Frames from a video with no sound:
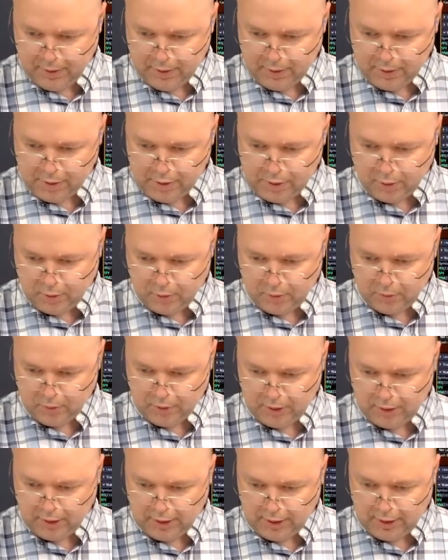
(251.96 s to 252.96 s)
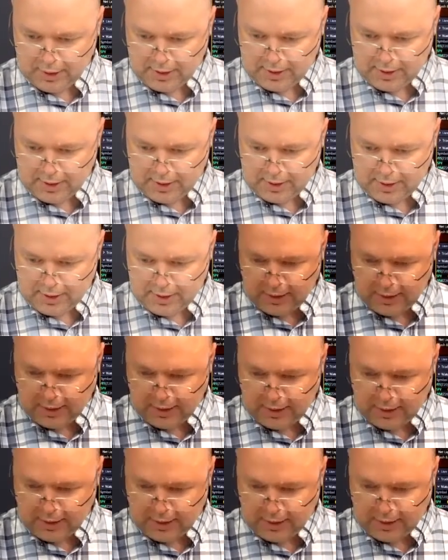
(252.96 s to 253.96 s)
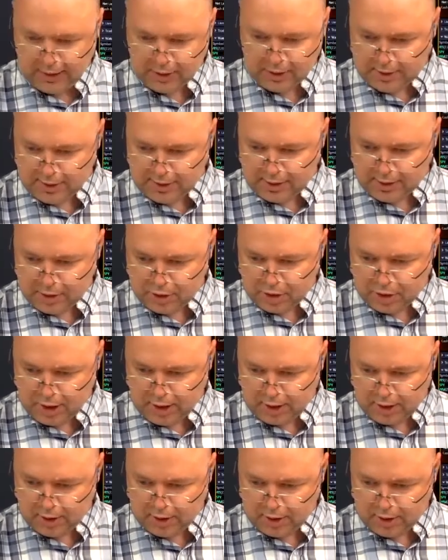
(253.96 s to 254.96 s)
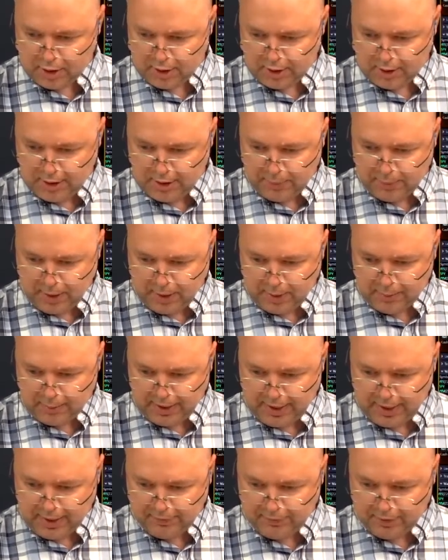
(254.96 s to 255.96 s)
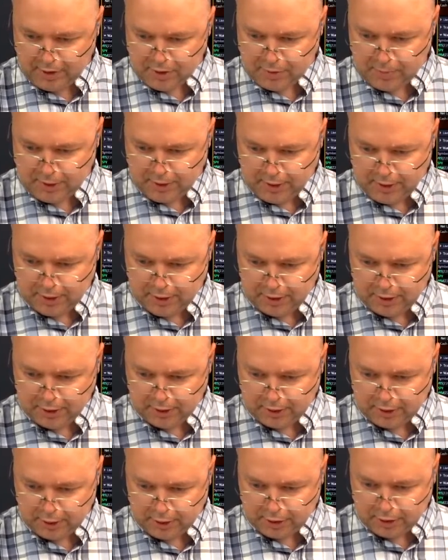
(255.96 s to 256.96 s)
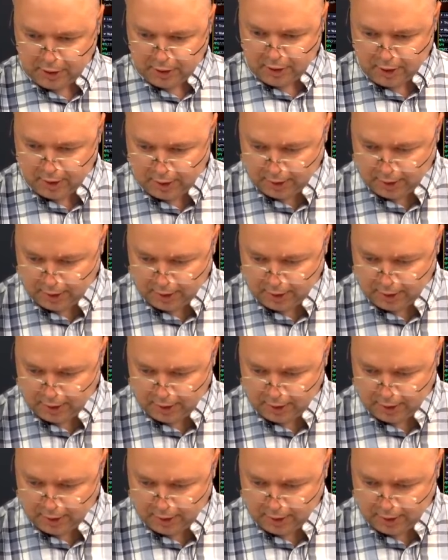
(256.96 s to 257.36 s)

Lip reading: So you can see that the stock price has changed. They probably have a split adjusted chart